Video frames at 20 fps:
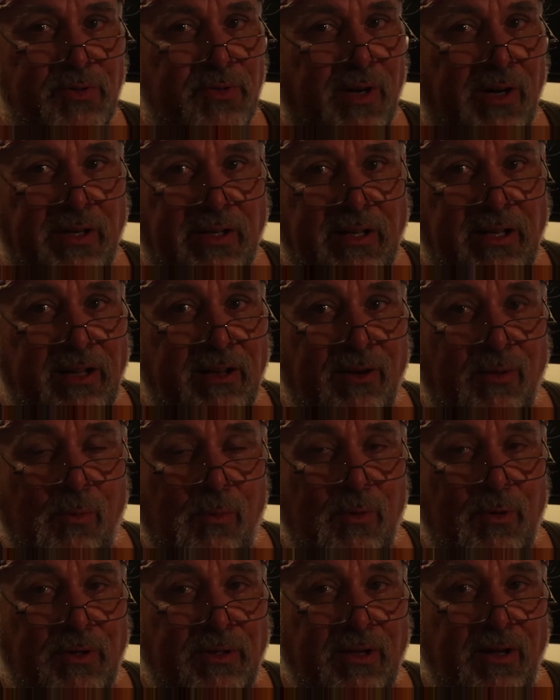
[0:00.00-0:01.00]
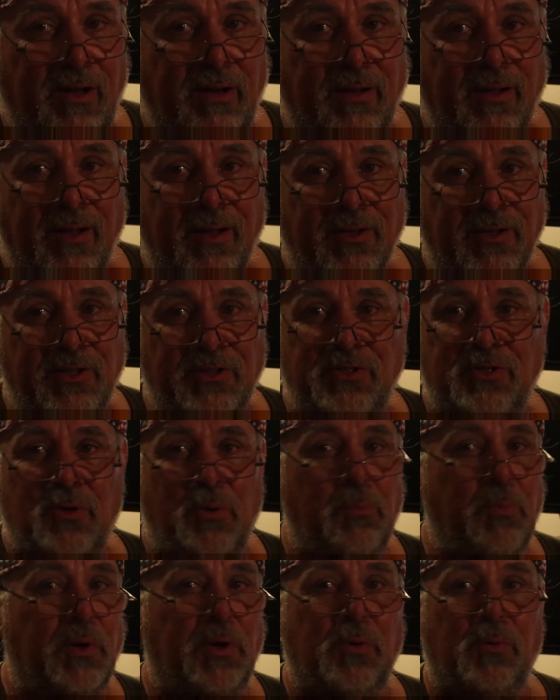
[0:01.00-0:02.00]
trying to get it worked on, because
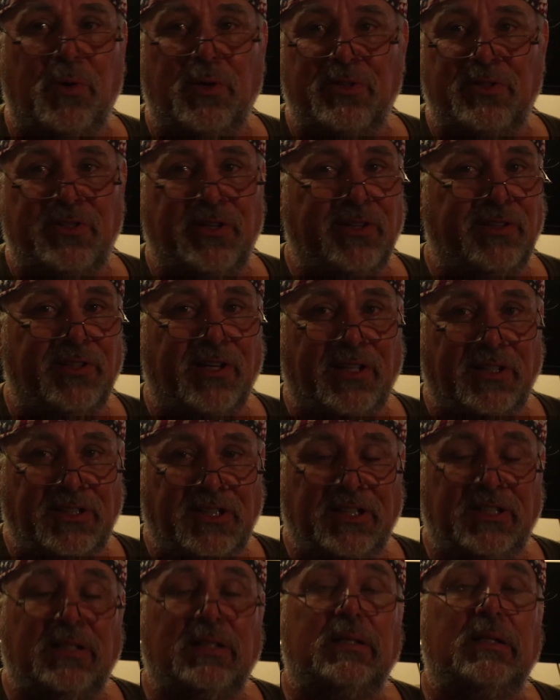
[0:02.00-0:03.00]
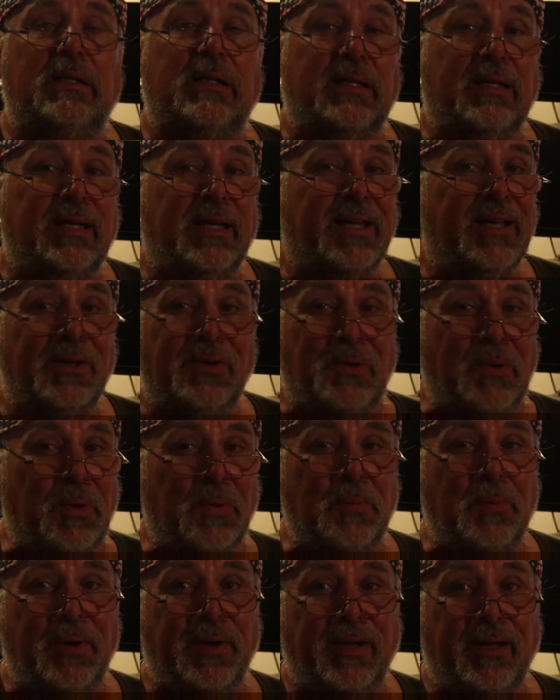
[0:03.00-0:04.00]
nobody wants to touch it.
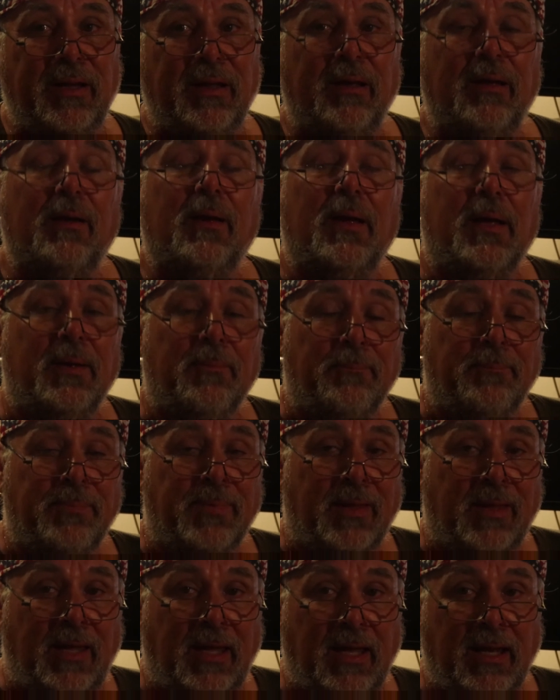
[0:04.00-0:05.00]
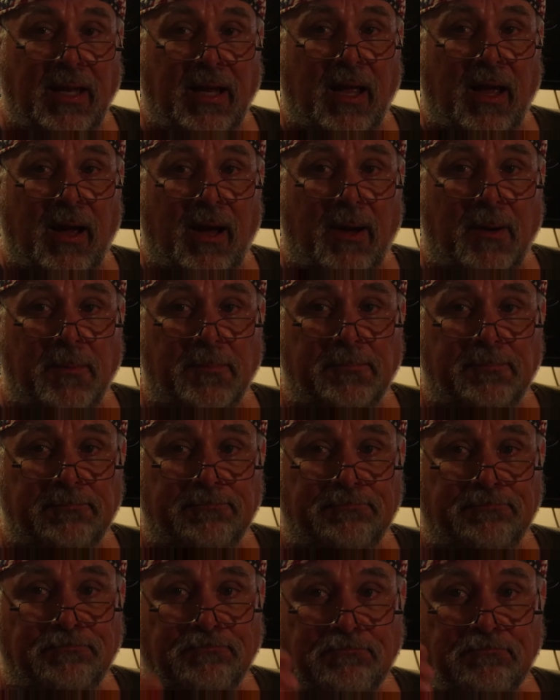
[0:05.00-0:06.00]
Nobody. Anyhow,
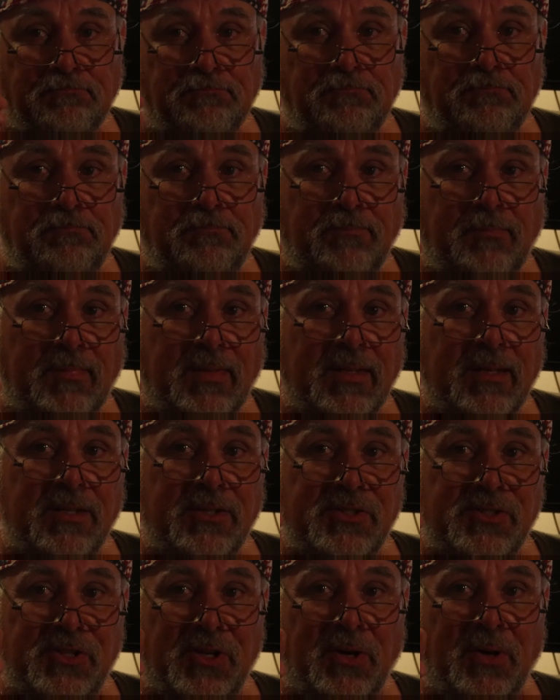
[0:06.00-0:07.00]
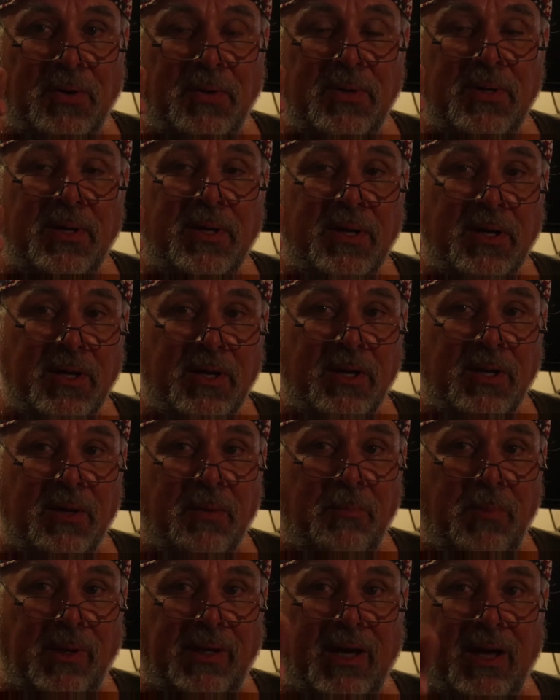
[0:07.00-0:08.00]
so
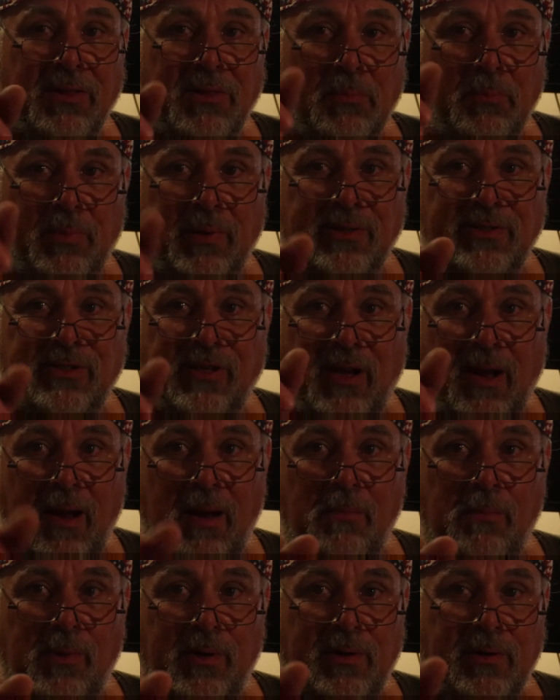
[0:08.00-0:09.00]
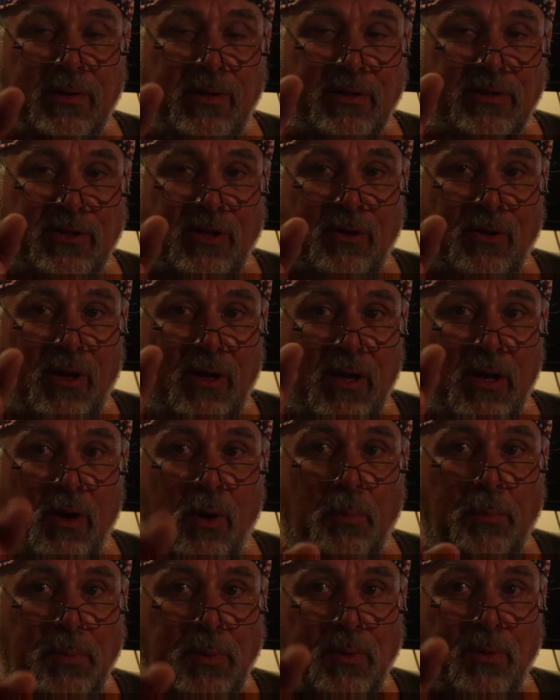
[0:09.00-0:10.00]
pick out the best camera that's going to
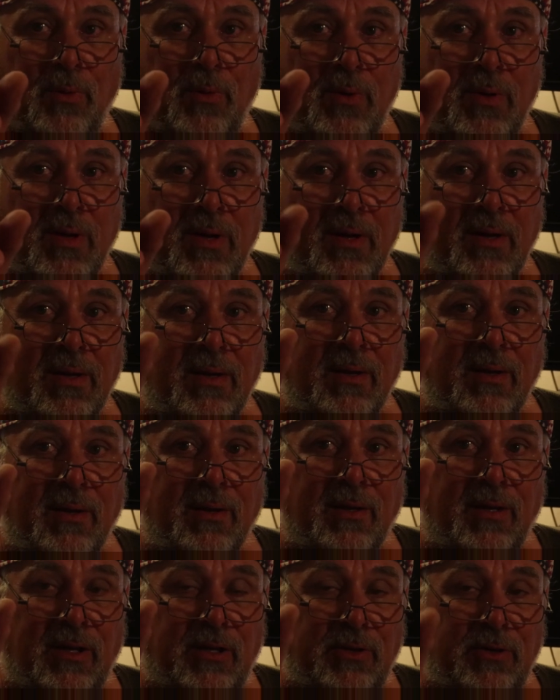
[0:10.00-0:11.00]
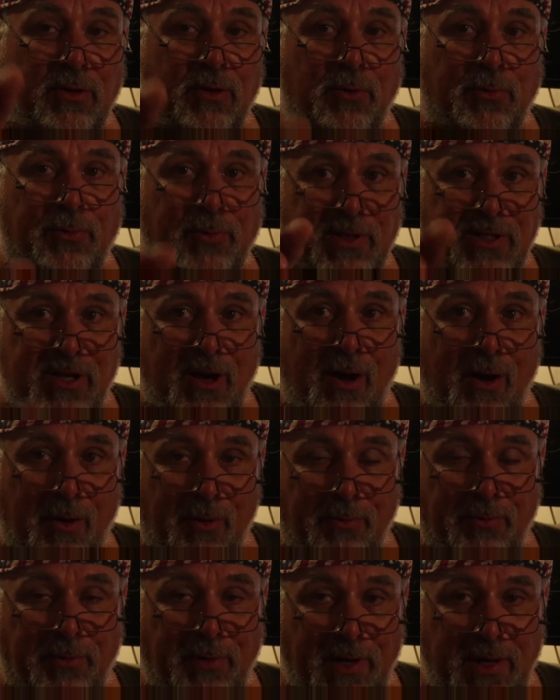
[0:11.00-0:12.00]
help you in your
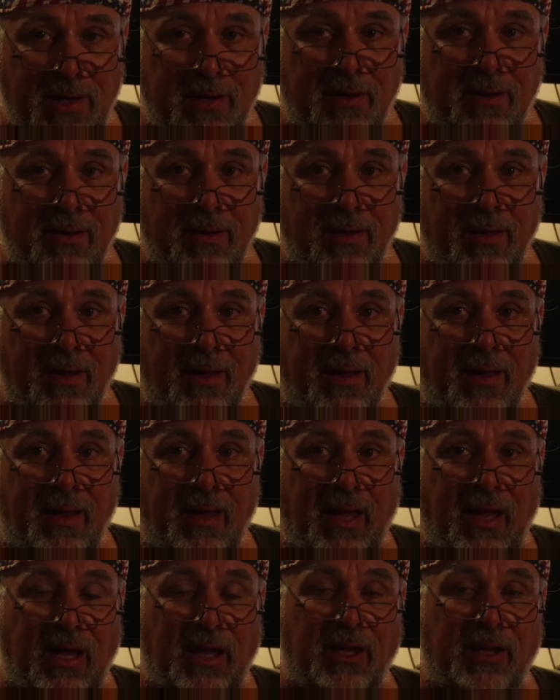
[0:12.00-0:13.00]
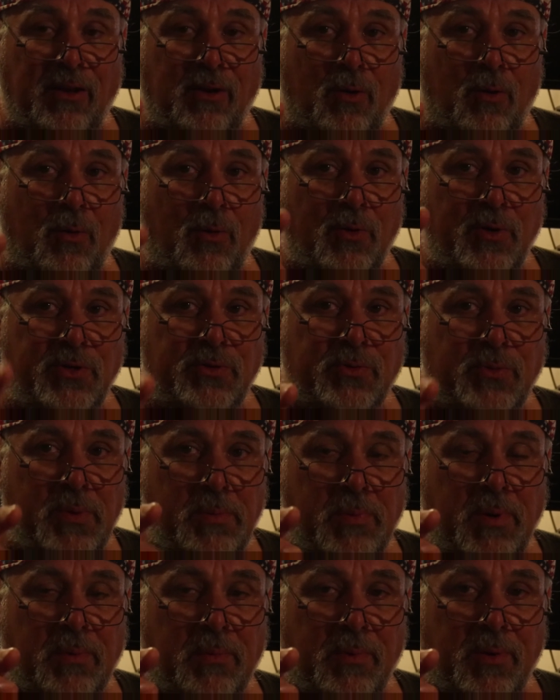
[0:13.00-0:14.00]
photography, and always
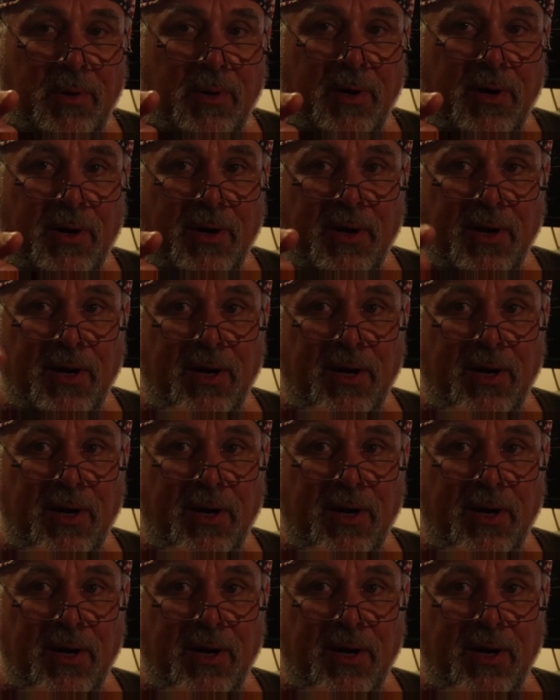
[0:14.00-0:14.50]
remember,